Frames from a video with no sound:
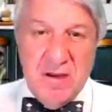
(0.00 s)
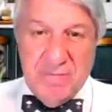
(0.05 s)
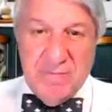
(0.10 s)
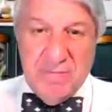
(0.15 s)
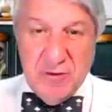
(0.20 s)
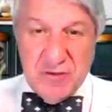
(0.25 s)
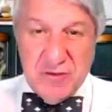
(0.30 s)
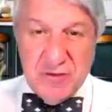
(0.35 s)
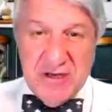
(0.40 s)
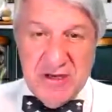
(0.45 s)

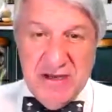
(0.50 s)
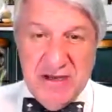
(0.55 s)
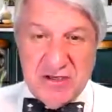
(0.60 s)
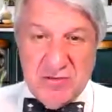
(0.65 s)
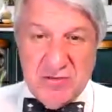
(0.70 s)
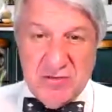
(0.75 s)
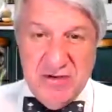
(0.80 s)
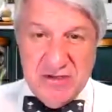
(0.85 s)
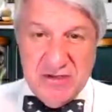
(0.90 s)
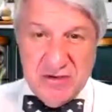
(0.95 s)
first as
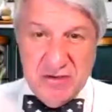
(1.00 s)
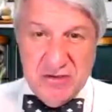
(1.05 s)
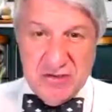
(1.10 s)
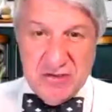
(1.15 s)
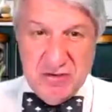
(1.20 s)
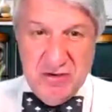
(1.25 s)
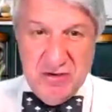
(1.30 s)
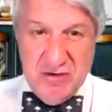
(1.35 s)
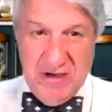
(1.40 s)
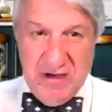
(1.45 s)
a
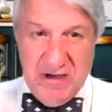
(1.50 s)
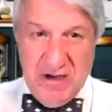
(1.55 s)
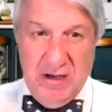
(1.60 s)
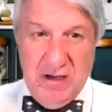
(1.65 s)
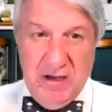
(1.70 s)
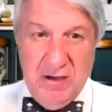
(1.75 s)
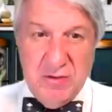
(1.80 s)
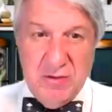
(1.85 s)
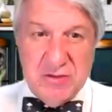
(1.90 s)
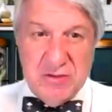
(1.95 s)
researcher in
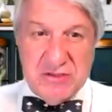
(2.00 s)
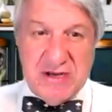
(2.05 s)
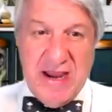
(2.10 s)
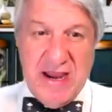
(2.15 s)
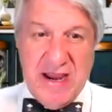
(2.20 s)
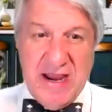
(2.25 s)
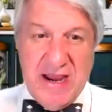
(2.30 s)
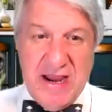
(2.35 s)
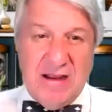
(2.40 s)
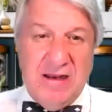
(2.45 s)
closed
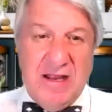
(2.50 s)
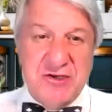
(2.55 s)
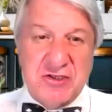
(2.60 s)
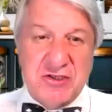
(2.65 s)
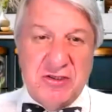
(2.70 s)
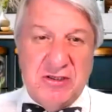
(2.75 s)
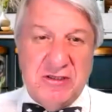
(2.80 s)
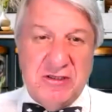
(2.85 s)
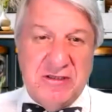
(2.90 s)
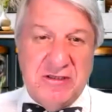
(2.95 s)

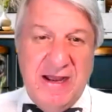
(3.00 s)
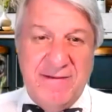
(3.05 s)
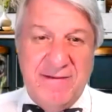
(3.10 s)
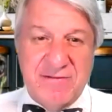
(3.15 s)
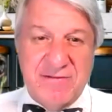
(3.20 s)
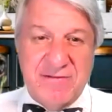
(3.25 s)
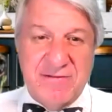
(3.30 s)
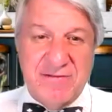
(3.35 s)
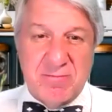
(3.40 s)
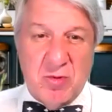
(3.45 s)
ecological
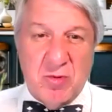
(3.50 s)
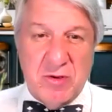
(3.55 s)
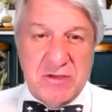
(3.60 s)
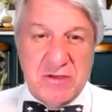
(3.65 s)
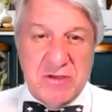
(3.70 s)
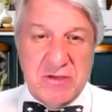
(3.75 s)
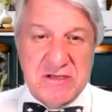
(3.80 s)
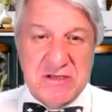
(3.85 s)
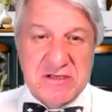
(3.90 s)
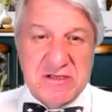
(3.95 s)
life support
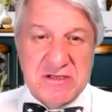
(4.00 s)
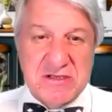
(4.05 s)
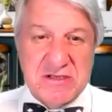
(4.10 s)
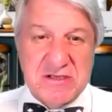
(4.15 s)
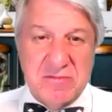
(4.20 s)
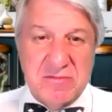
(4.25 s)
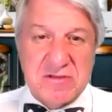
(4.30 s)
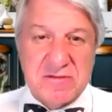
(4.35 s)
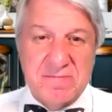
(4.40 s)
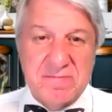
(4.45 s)

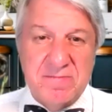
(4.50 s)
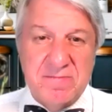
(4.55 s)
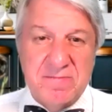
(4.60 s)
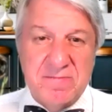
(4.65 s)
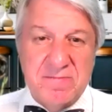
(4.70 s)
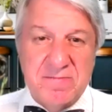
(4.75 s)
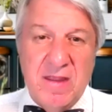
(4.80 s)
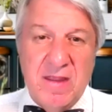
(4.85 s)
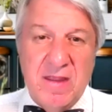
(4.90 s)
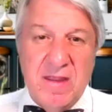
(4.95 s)
systems,
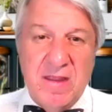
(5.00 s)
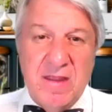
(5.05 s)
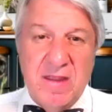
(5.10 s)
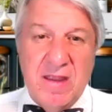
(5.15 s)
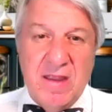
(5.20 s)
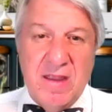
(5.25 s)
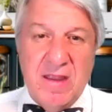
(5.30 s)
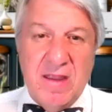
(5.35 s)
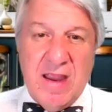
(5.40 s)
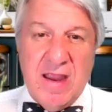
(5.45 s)
and
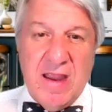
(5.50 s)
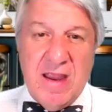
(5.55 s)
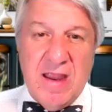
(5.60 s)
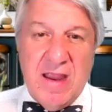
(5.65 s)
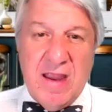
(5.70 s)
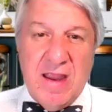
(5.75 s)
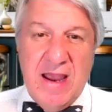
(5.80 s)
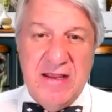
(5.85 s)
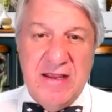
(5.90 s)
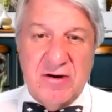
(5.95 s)
later
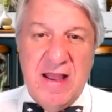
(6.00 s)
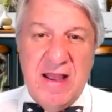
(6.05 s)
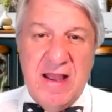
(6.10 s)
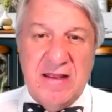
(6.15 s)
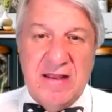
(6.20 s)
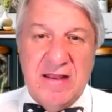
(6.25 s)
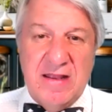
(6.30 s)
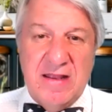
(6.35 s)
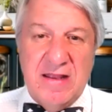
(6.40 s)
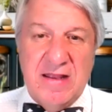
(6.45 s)
in
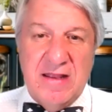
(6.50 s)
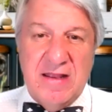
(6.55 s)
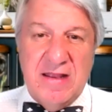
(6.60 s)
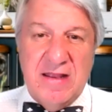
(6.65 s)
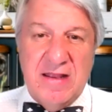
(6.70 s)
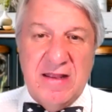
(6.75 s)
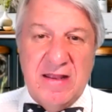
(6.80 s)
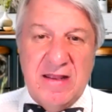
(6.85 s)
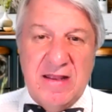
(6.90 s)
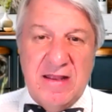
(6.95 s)
artificial
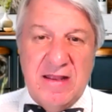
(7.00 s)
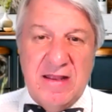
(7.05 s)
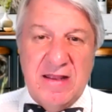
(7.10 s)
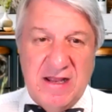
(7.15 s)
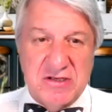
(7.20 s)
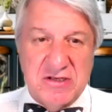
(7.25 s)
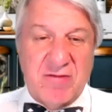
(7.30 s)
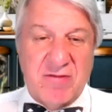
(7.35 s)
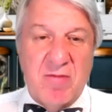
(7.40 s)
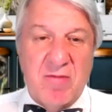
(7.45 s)

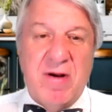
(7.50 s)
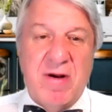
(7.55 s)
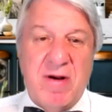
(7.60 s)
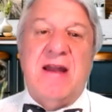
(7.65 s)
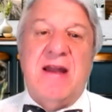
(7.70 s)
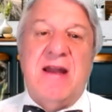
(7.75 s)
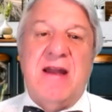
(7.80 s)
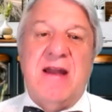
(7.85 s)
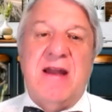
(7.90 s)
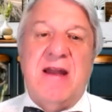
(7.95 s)
intelligence and
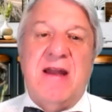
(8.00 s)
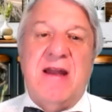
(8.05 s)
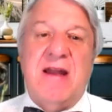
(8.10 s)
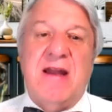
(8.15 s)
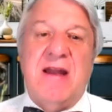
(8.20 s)
robotics.